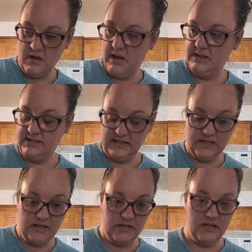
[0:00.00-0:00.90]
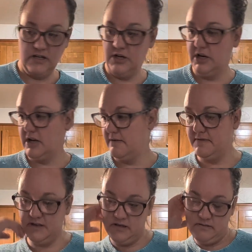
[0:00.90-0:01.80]
It's the hook of
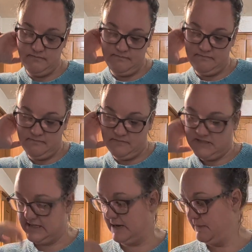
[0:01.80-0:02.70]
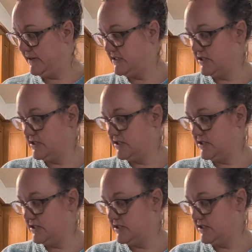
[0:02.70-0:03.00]
the stand mix.